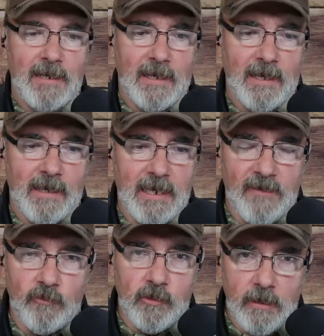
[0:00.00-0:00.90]
And
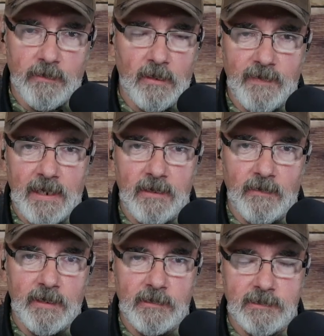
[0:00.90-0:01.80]
if you don't know that and
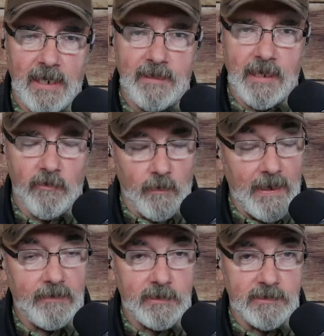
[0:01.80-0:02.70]
don't understand that, you're
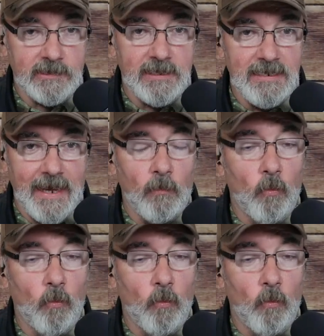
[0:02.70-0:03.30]
about to see that.